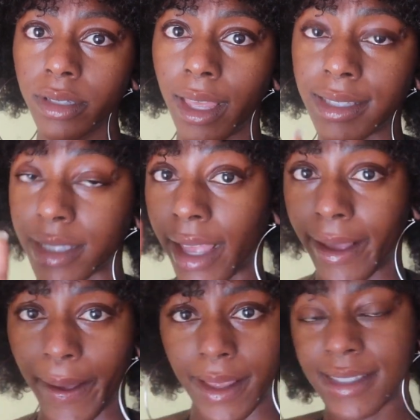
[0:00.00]
it's
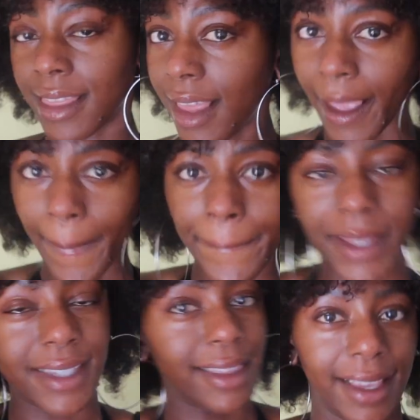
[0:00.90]
like, it's a thing.
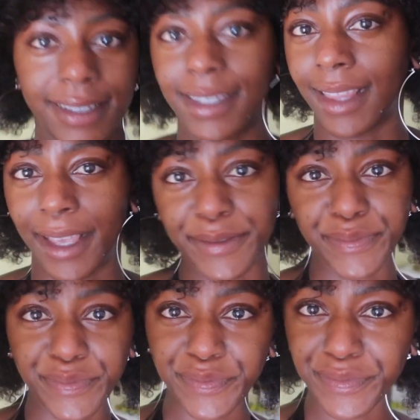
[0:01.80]
It's a thing. It's a thing.
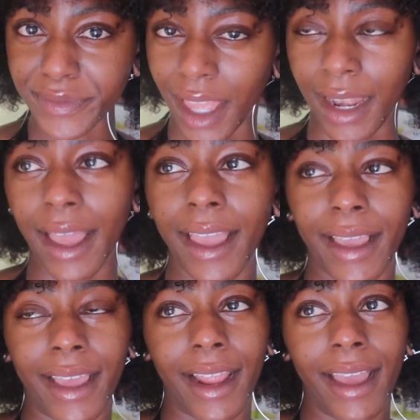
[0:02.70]
And
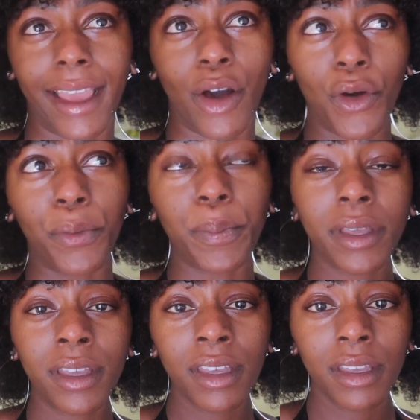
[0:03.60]
I hope
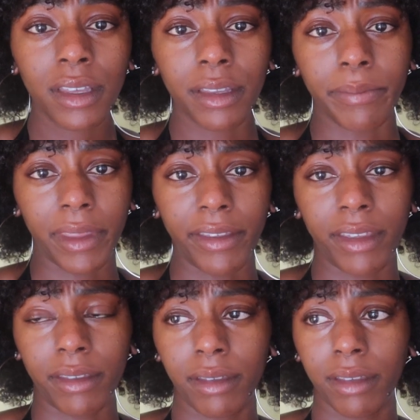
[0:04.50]

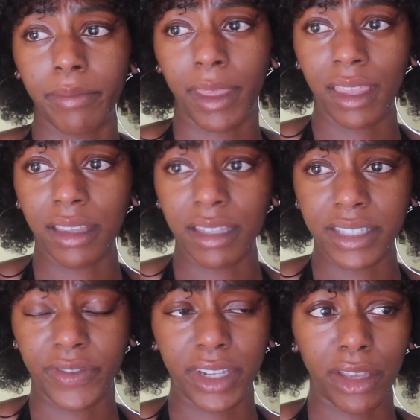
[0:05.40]
me making
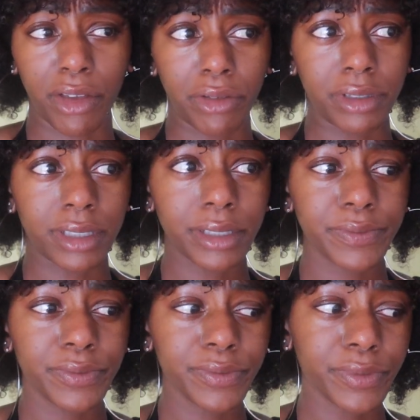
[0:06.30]
these videos,
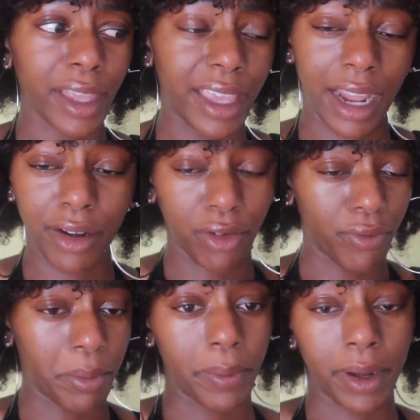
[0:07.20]
again, I don't know
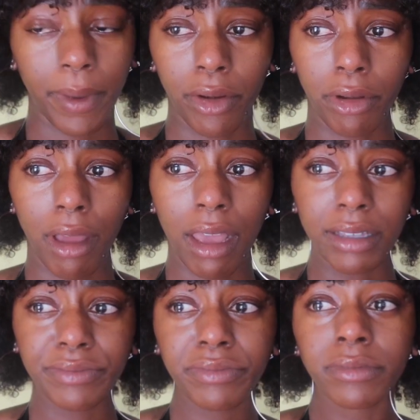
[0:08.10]
if I'm going to put them out or
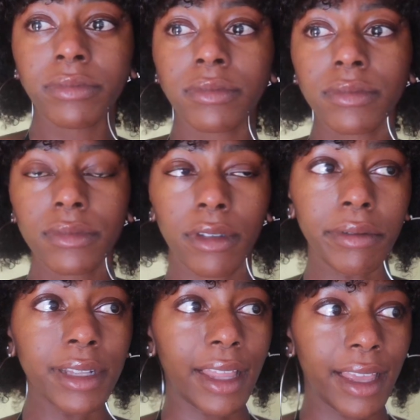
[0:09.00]
not.
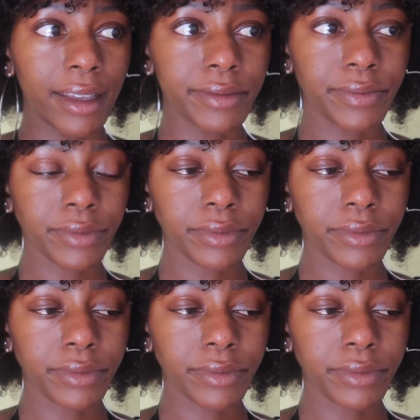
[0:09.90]
But like,